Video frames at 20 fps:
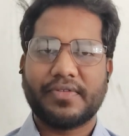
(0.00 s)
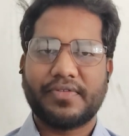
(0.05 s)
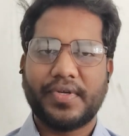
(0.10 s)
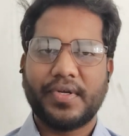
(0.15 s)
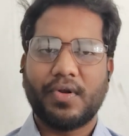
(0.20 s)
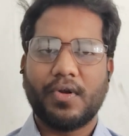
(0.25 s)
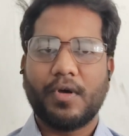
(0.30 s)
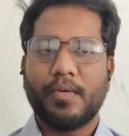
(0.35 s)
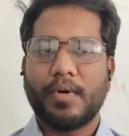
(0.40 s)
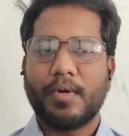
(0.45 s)
of
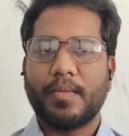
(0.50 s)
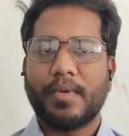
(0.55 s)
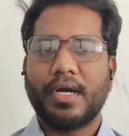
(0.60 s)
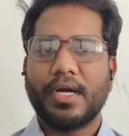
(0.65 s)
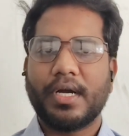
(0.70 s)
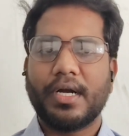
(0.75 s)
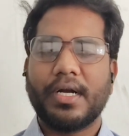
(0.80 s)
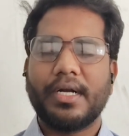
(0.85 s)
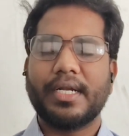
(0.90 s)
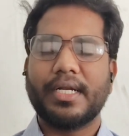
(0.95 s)
the global
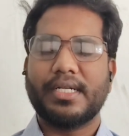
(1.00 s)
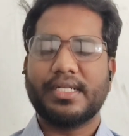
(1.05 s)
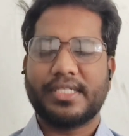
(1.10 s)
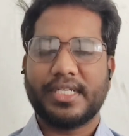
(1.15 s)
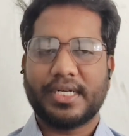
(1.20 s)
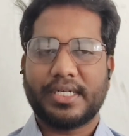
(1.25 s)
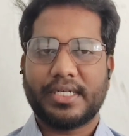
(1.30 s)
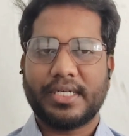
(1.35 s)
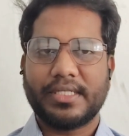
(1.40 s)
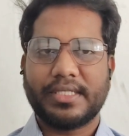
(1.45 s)
market in
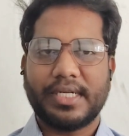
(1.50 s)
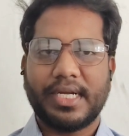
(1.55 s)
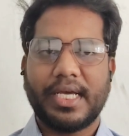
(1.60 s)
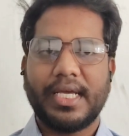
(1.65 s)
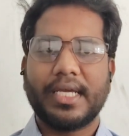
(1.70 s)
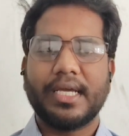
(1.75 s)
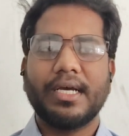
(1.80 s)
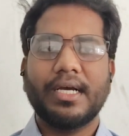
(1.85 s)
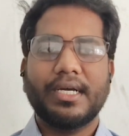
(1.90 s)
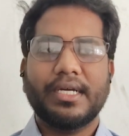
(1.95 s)
sectors
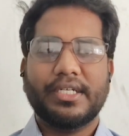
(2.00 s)
like